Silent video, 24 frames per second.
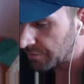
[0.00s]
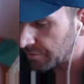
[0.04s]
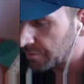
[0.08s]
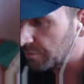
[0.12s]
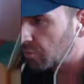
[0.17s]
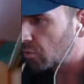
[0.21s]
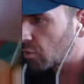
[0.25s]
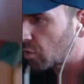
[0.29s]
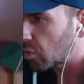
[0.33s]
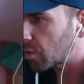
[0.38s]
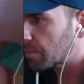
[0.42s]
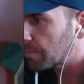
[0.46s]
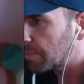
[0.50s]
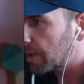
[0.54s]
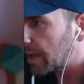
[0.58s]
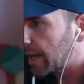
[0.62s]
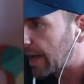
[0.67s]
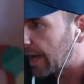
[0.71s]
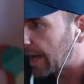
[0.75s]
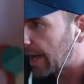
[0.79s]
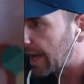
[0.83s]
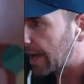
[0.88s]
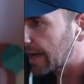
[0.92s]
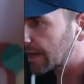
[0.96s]
of more
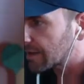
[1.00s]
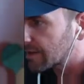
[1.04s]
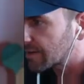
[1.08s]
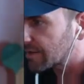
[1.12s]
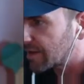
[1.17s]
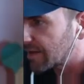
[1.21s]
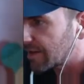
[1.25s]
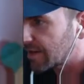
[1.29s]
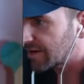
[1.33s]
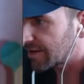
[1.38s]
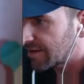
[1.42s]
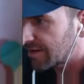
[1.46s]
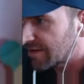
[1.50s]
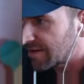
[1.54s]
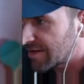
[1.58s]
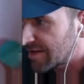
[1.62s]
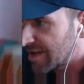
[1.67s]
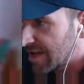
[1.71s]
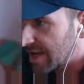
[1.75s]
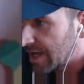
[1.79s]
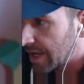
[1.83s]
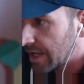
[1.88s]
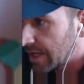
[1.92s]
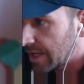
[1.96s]
packs here.
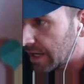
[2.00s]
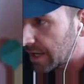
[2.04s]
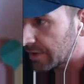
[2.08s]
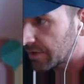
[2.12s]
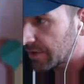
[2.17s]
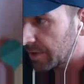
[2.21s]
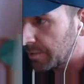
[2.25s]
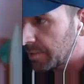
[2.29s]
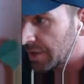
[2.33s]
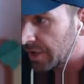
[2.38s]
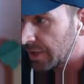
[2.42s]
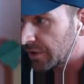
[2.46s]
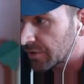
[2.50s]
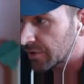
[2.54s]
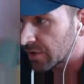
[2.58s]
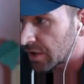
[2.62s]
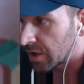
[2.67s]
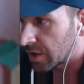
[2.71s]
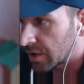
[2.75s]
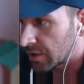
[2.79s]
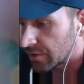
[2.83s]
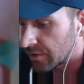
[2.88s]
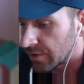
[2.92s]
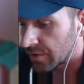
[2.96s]
Yeah, some of these
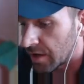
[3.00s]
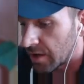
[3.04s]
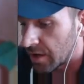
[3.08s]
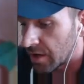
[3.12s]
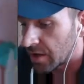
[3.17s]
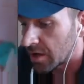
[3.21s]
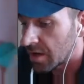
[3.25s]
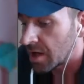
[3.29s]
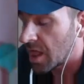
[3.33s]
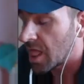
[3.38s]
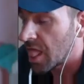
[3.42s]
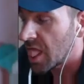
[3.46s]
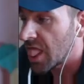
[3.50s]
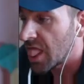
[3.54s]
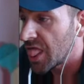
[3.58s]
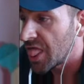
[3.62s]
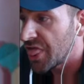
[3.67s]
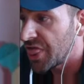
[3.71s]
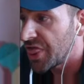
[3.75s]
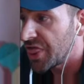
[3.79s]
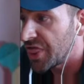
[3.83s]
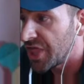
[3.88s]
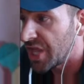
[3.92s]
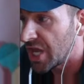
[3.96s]
cards are
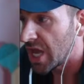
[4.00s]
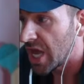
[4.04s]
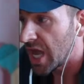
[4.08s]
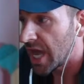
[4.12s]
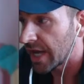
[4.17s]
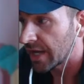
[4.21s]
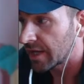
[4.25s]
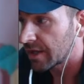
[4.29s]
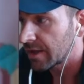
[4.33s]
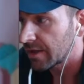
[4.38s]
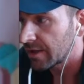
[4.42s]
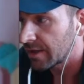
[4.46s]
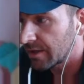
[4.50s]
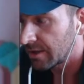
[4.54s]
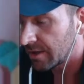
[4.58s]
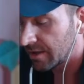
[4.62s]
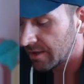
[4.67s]
thick.